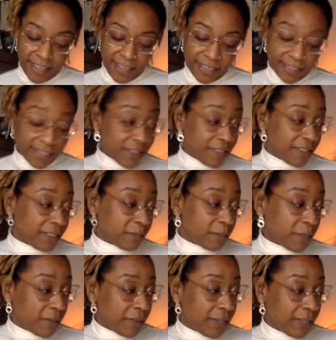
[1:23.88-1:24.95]
song that's
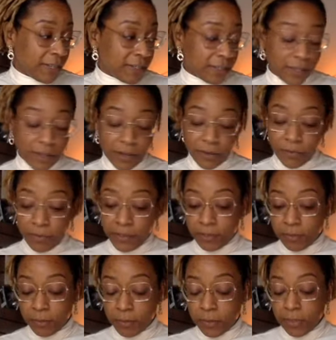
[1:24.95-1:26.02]
playing right now is called
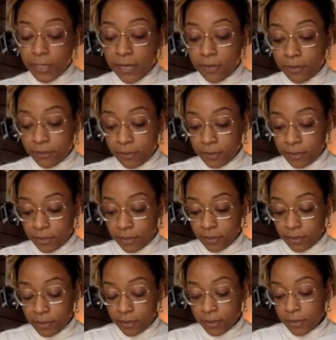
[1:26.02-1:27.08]
Reasonable Doubt.
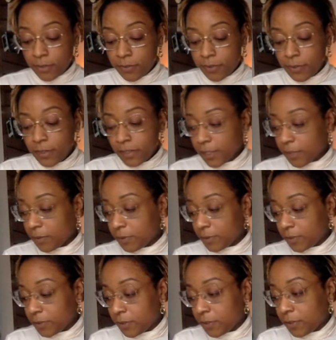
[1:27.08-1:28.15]
So we're going to look at what's
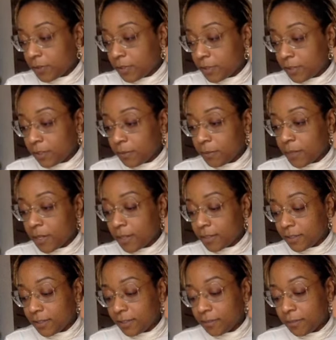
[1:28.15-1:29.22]
going on in the
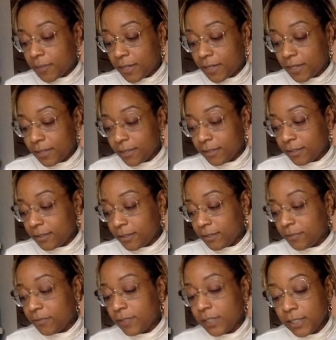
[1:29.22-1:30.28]
subconscious mind
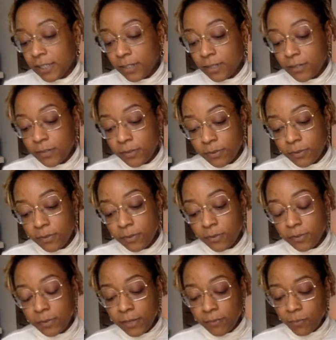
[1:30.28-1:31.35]
of Leo.
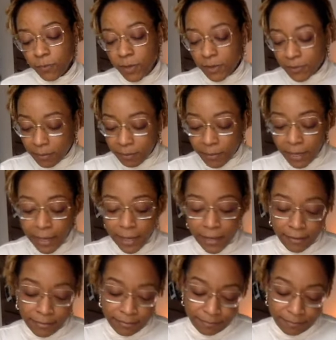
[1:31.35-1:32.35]
We have a wealthy man.